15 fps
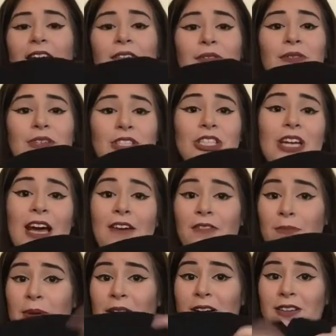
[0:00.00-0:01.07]
everyone should have
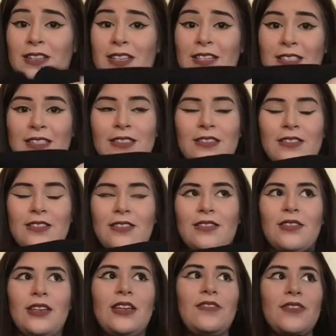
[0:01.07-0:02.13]
a pair of these.
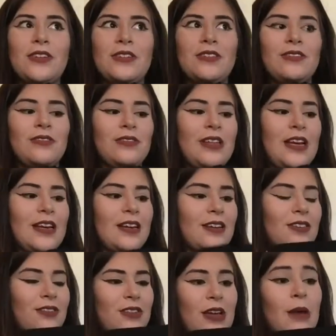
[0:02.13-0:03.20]
Even like
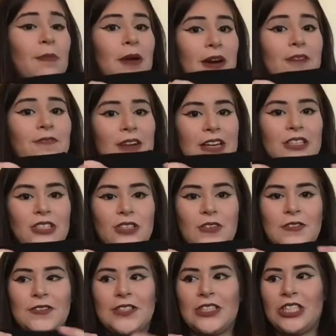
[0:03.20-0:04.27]
a pair of Fashion
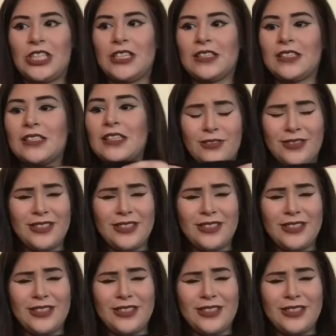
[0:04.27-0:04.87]
Nova jeans.